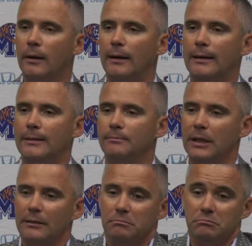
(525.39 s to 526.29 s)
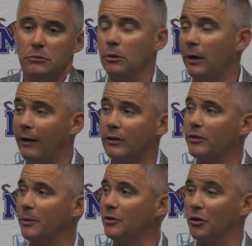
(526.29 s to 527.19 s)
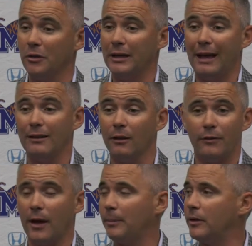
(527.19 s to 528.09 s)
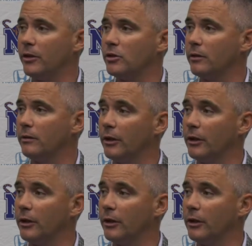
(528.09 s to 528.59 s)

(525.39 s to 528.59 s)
Having some uncertainty, I love competition.